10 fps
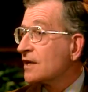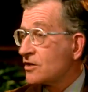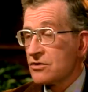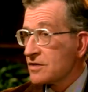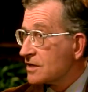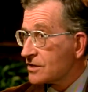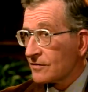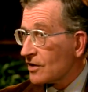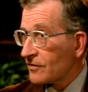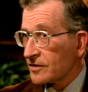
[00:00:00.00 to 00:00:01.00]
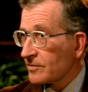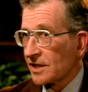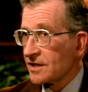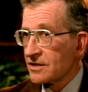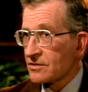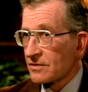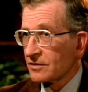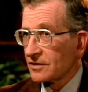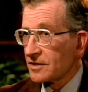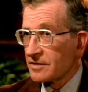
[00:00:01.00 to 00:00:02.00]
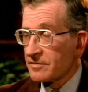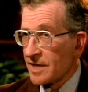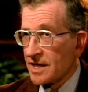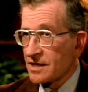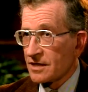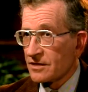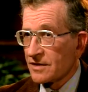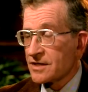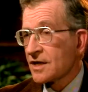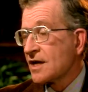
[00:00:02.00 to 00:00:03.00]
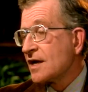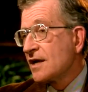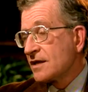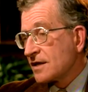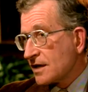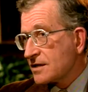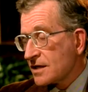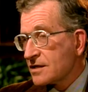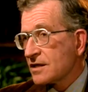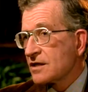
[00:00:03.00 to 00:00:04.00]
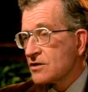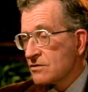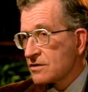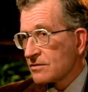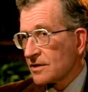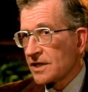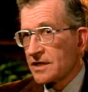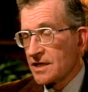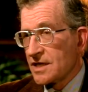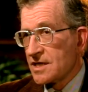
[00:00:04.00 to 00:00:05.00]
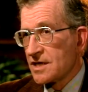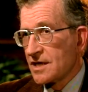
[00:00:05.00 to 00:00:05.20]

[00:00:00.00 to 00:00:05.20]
Unions have often played this role in many countries. The United States is unusual in the